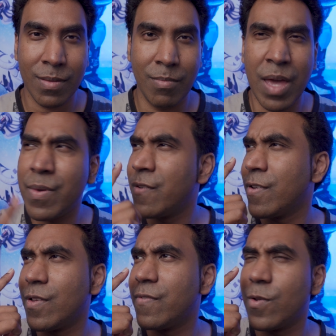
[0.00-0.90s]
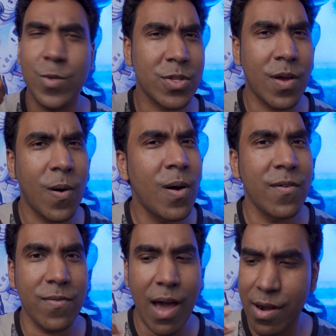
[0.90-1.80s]
Maybe if it was
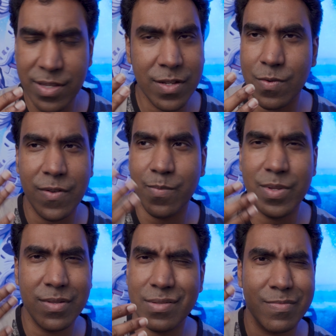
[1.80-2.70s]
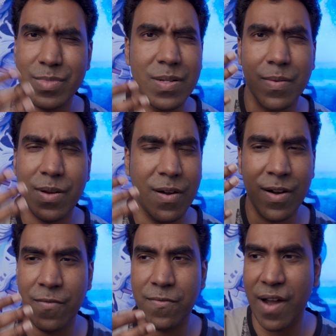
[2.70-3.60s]
coronavirus, it would have been just,
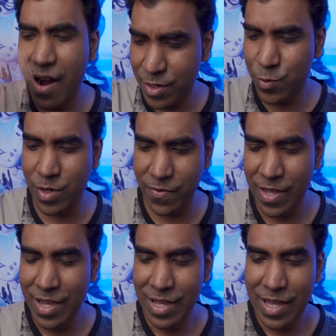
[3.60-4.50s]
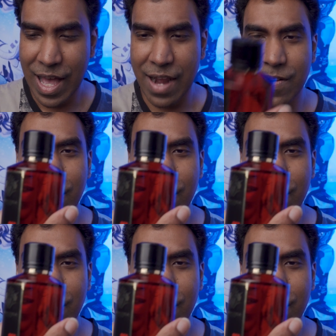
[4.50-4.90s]
coronavirus would have, I don't